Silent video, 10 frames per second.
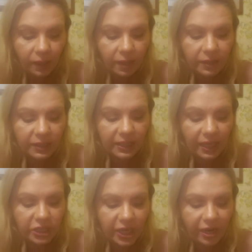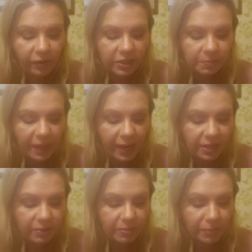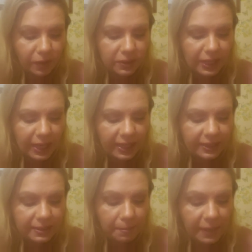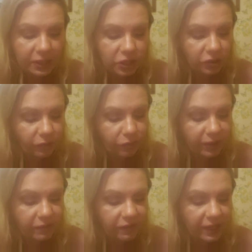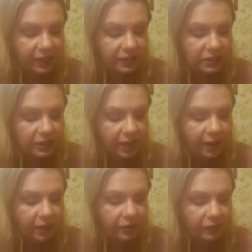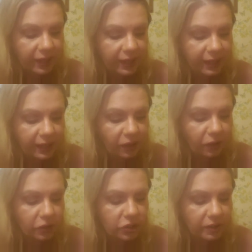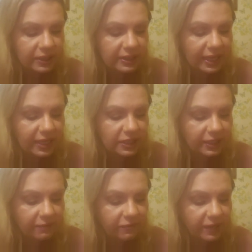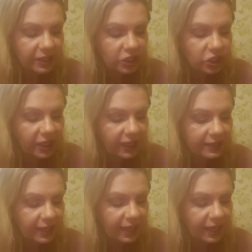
This eyeshadow is packed with multi-dimensional reflex, creating an ultra-dazzling finish. Each